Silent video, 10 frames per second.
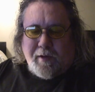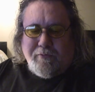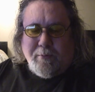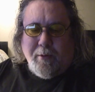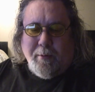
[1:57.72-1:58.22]

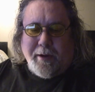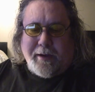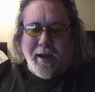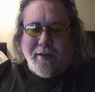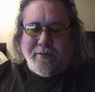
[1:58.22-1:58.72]
from all my
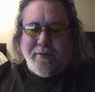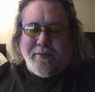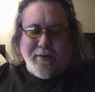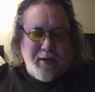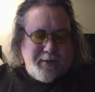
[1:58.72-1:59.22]

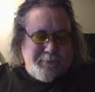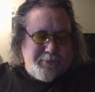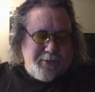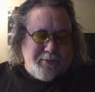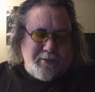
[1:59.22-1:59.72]
cousins, like
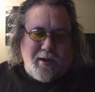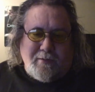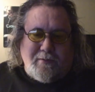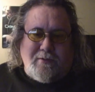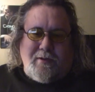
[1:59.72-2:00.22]
first
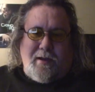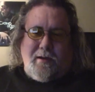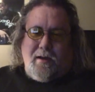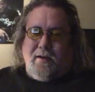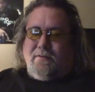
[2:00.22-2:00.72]
cousins,
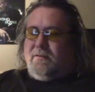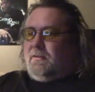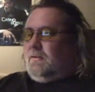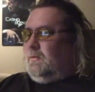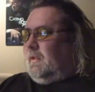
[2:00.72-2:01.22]
second cousins,
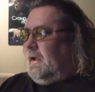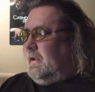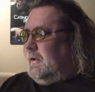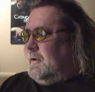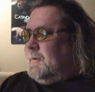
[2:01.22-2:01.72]
and all
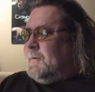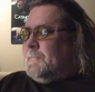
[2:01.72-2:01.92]
that. Yeah,